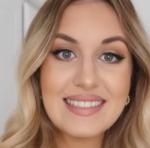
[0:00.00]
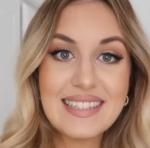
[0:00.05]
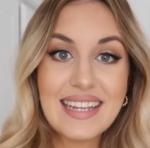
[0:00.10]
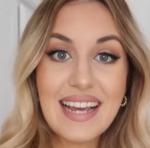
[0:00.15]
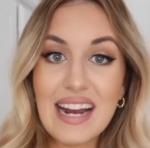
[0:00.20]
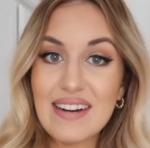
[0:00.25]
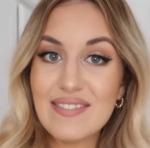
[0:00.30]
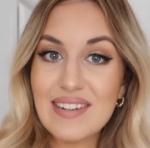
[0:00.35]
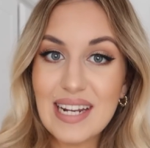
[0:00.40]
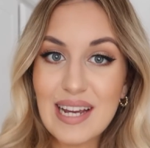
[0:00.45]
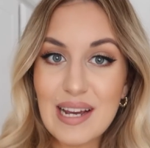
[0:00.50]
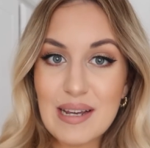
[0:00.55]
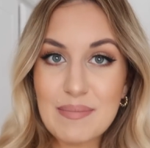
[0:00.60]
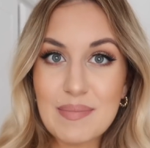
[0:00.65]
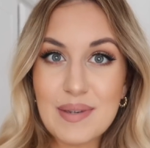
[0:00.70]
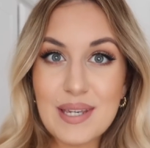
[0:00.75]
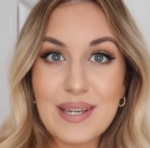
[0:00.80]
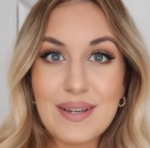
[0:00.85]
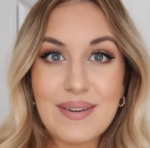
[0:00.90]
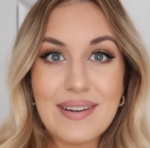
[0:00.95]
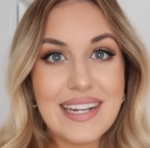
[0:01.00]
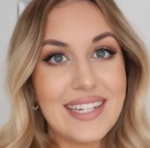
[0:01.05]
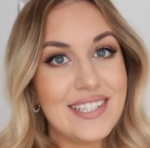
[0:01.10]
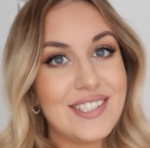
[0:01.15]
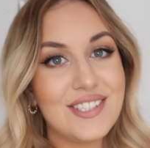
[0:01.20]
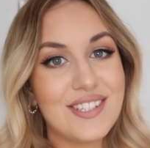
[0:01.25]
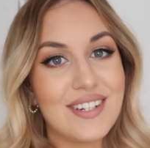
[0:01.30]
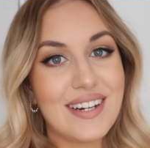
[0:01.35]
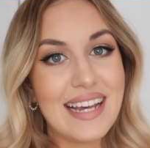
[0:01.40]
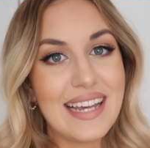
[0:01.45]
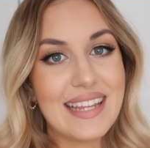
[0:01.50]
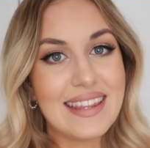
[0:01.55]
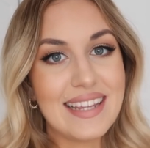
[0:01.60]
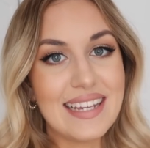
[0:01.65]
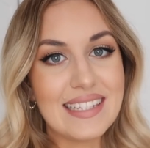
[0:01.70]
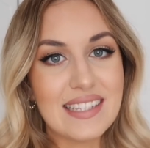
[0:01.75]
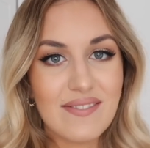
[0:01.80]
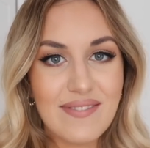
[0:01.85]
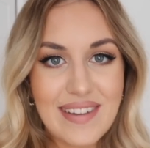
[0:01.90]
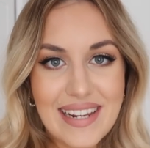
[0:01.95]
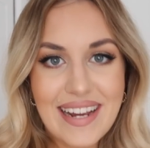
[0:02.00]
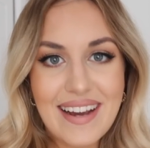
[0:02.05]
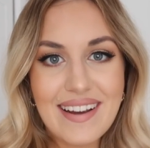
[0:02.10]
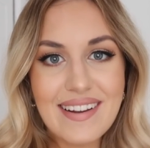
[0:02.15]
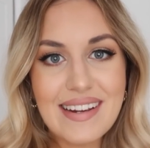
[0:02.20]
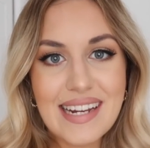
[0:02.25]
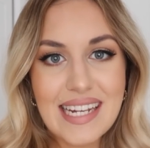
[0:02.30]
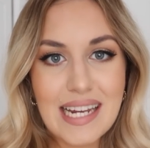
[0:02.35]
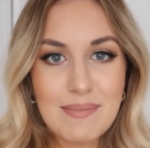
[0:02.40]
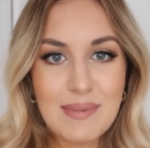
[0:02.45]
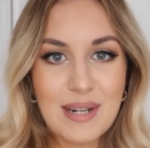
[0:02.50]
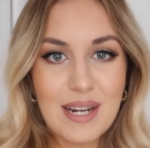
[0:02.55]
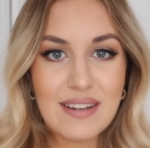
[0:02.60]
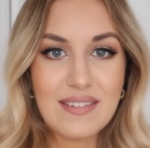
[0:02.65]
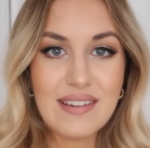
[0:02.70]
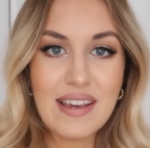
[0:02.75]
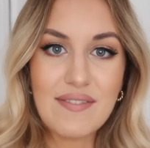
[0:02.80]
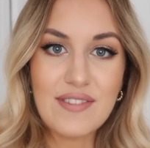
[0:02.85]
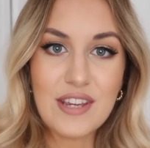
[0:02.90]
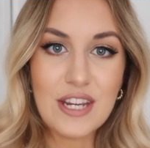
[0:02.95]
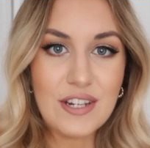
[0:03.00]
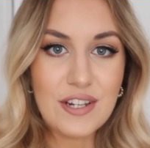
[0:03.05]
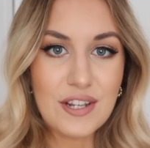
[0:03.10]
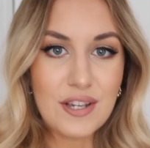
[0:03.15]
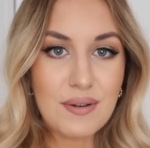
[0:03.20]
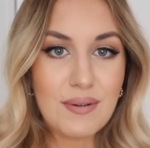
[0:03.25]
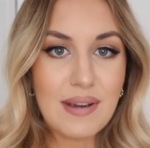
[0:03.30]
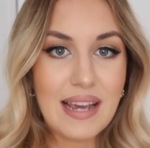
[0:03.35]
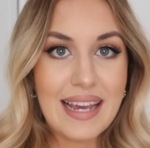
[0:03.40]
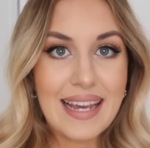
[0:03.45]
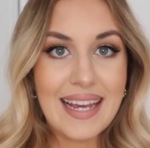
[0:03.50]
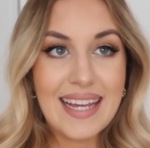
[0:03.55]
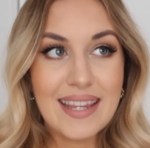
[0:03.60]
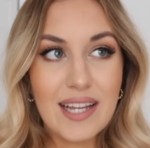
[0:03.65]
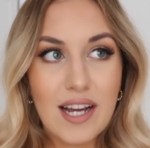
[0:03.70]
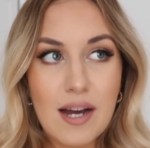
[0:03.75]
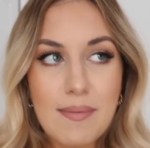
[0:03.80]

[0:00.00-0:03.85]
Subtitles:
So yeah, I really hope you enjoy this video. Let me know if you do in the